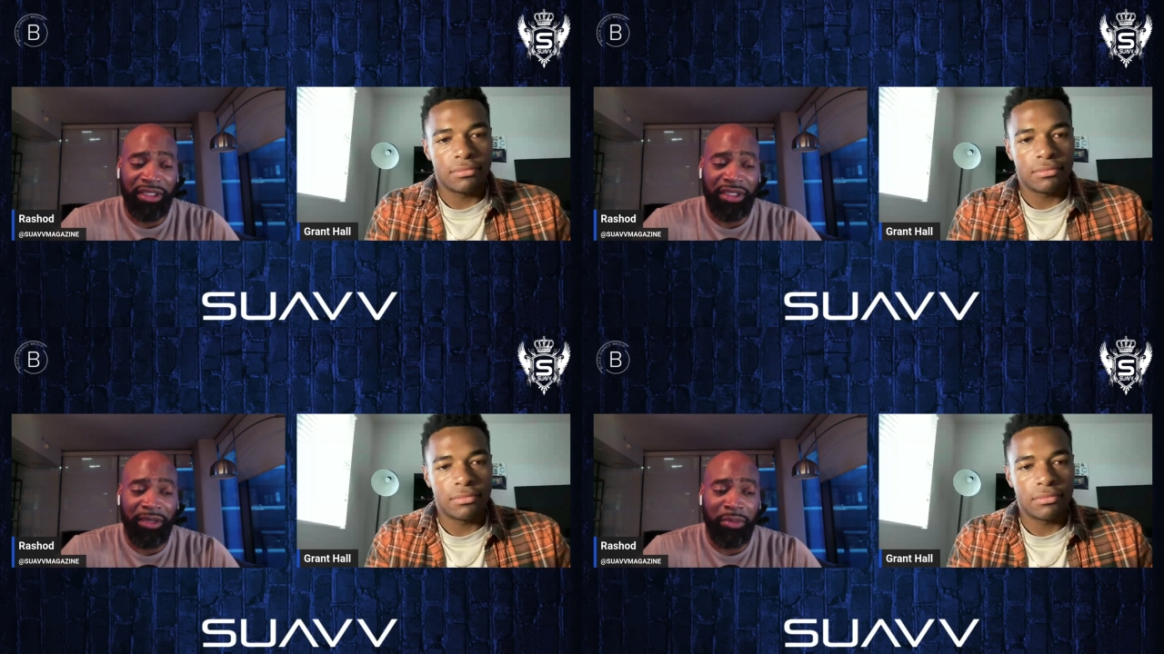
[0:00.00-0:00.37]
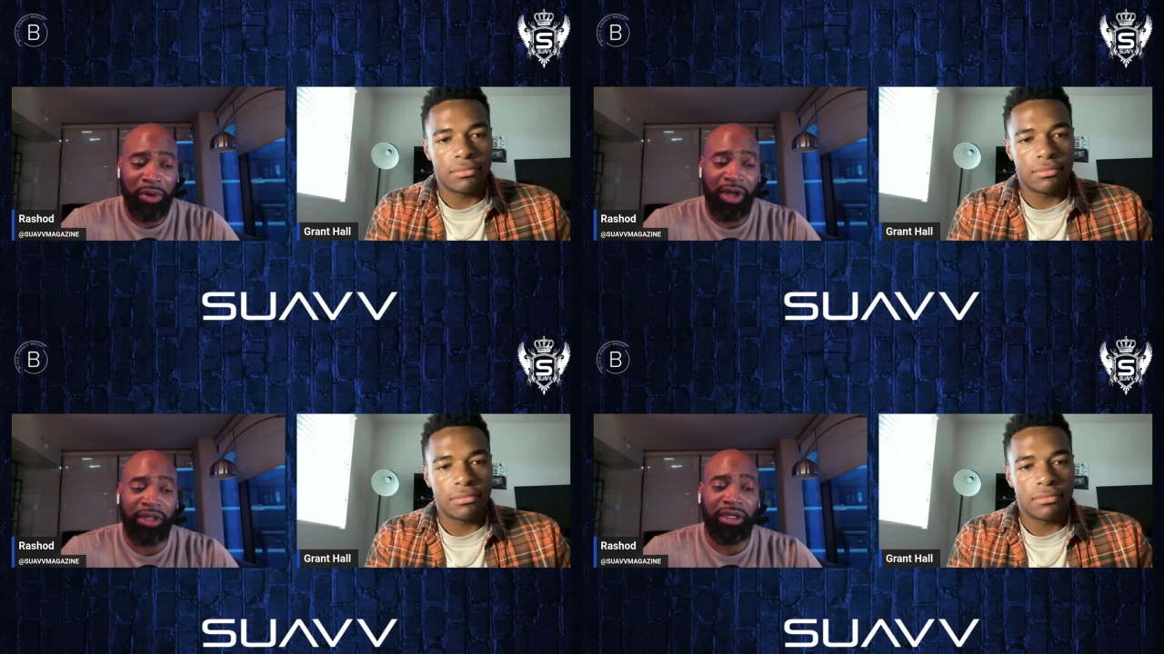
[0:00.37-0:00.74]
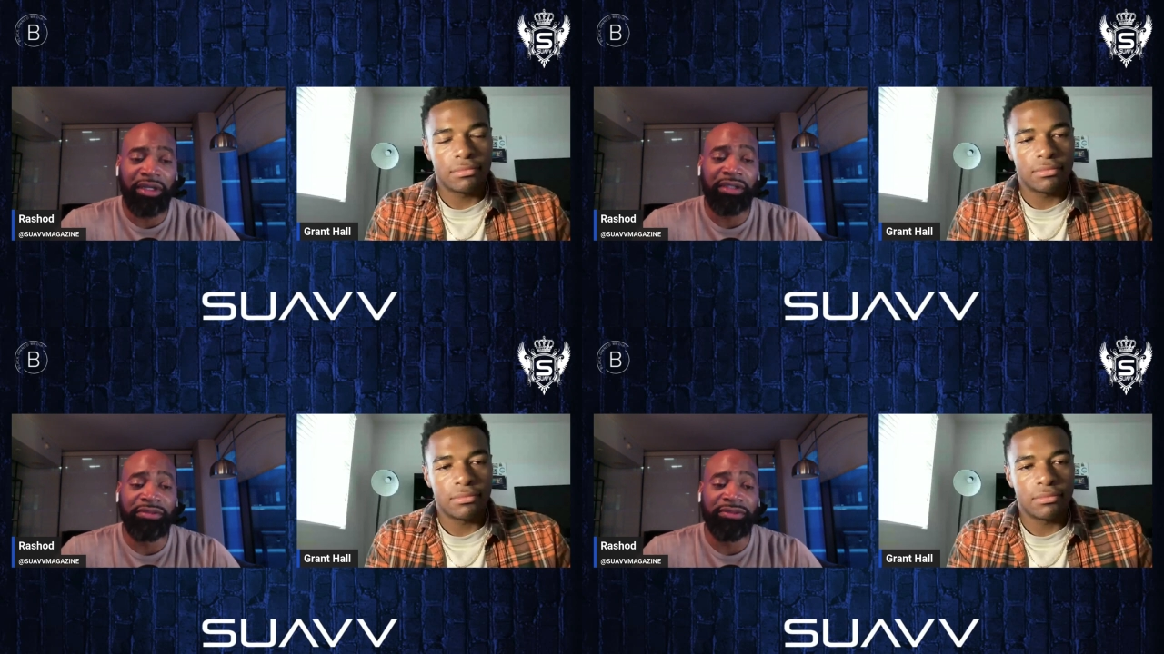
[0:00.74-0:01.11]
Speaker 1: a part
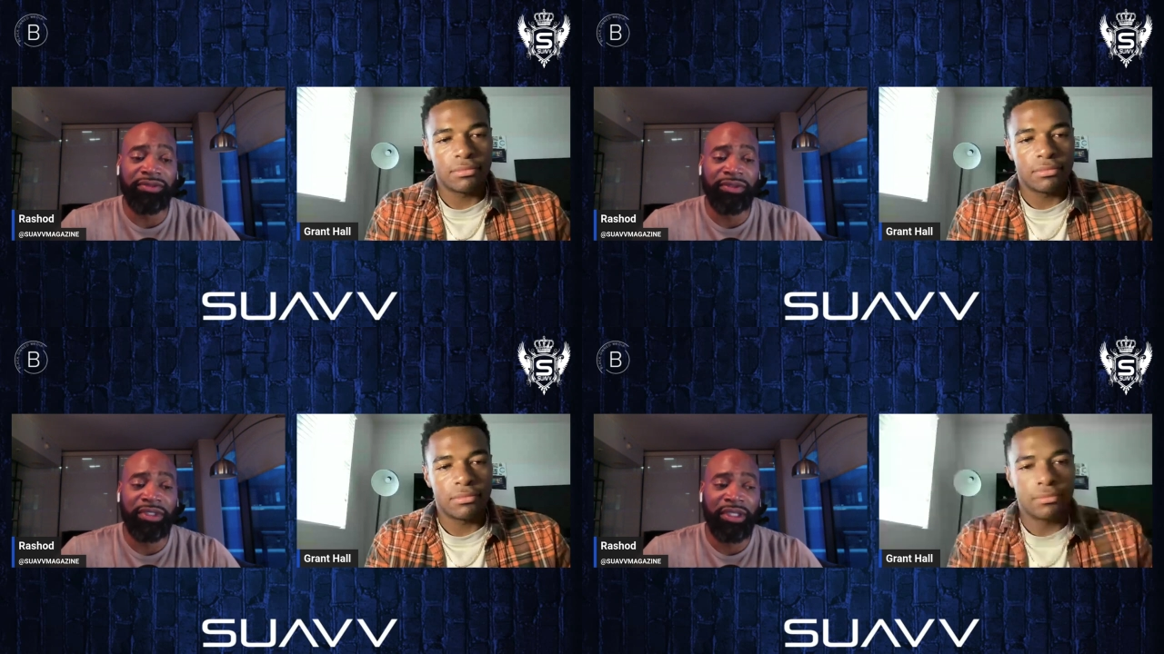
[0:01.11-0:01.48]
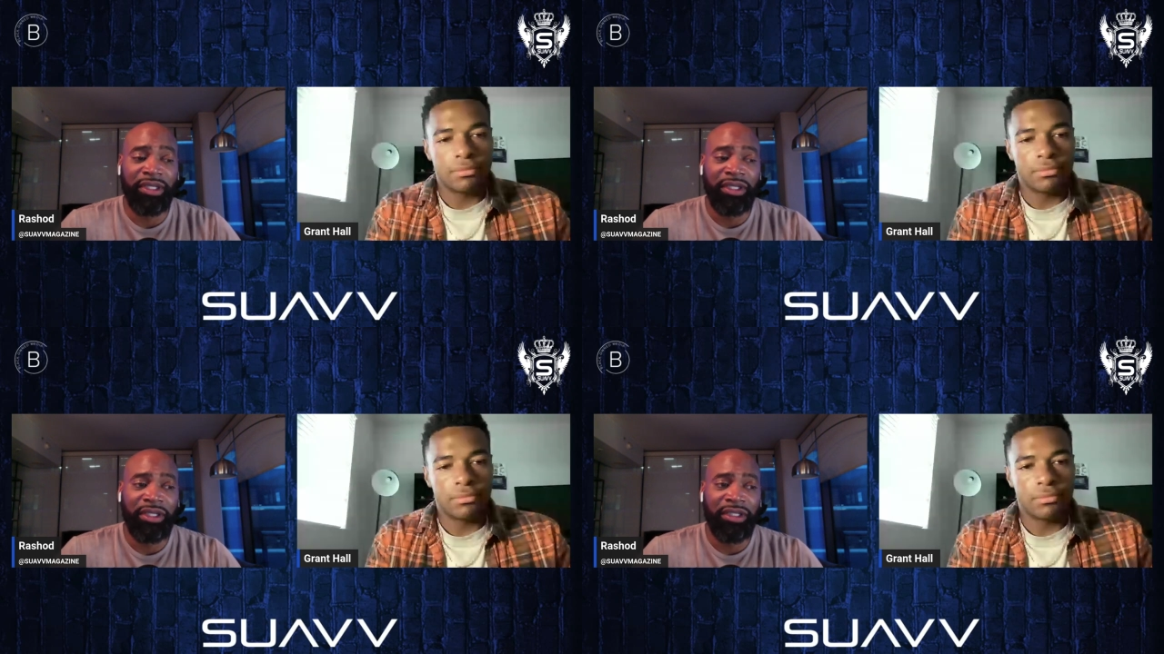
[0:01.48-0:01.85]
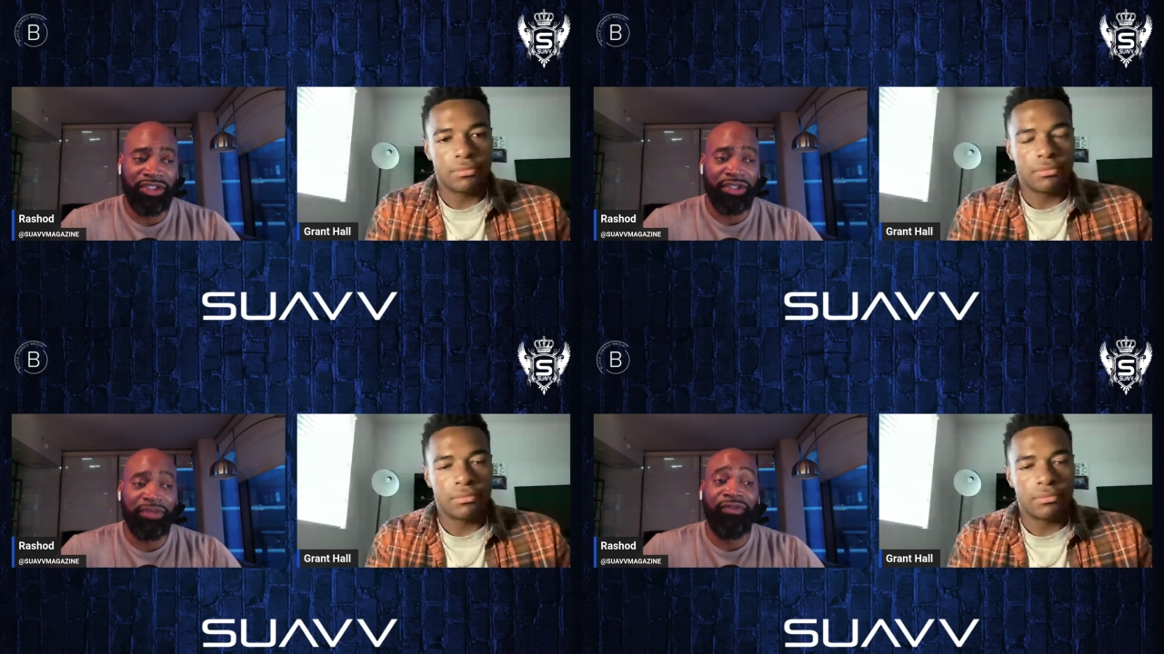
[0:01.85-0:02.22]
of
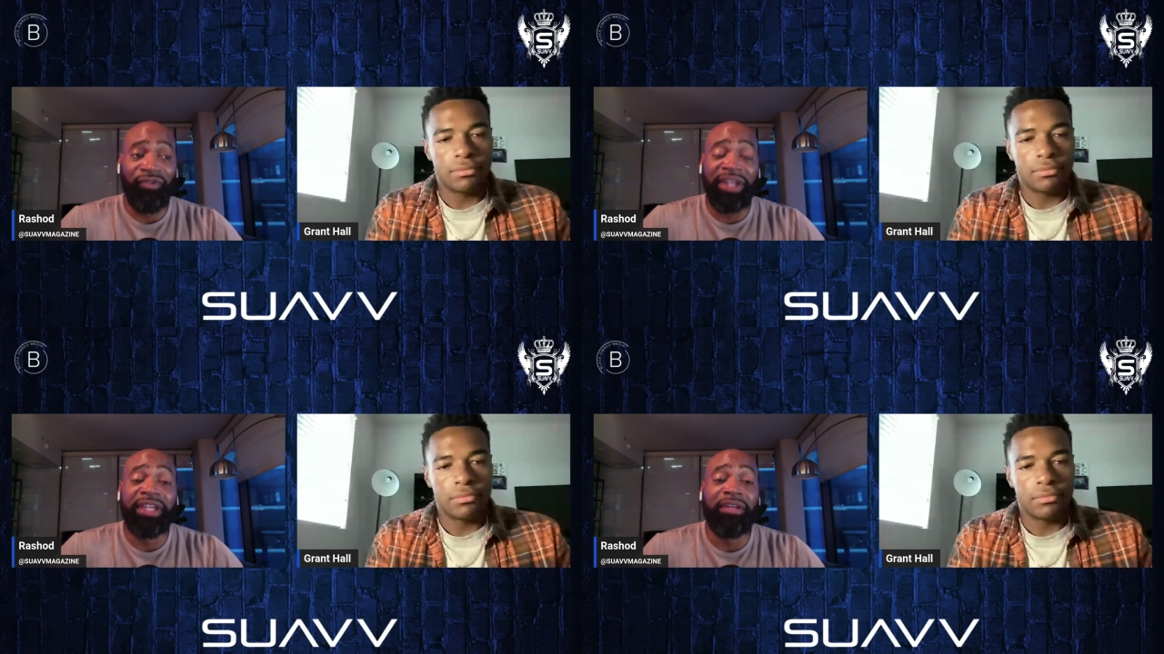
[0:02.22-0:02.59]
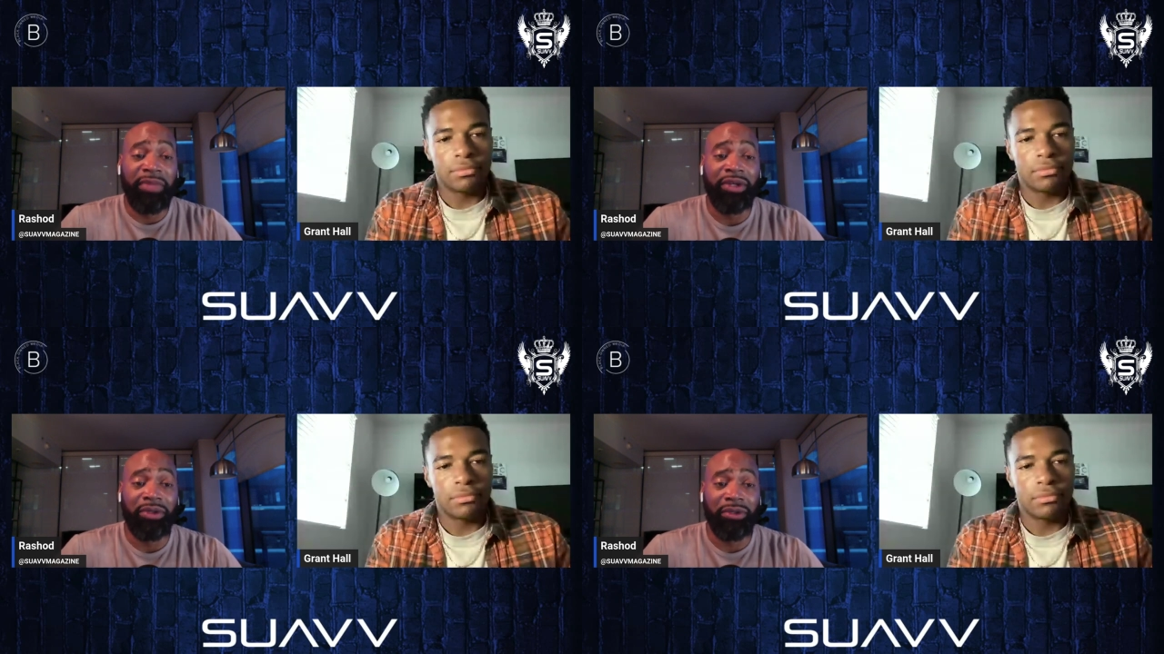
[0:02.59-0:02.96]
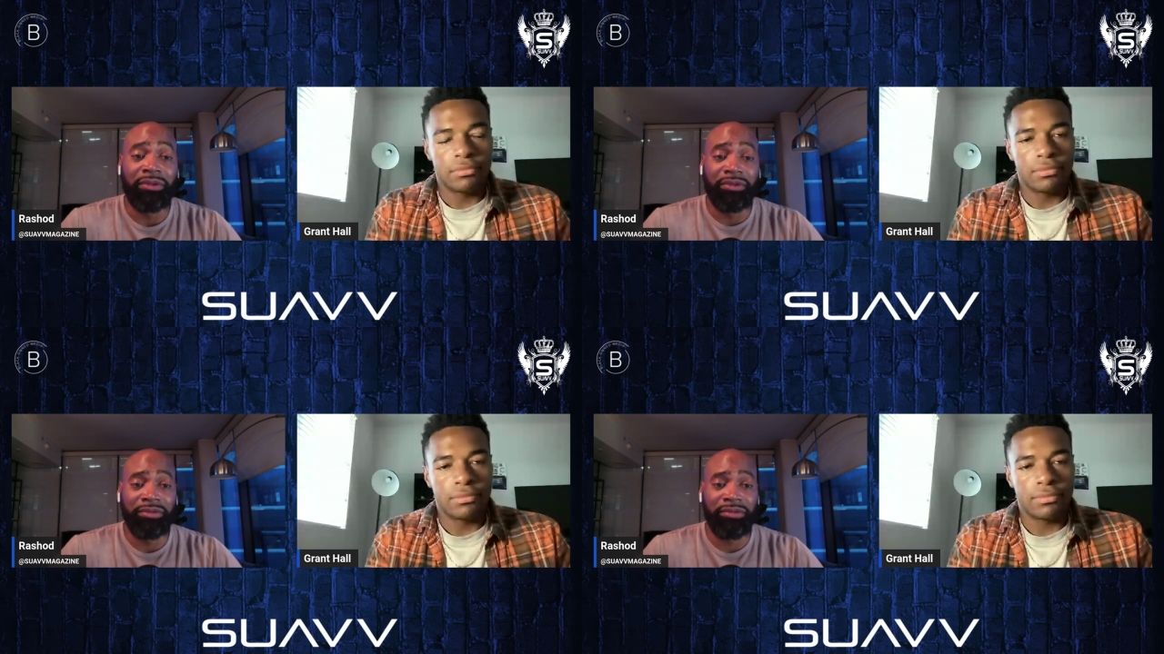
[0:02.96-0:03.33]
just your fundamental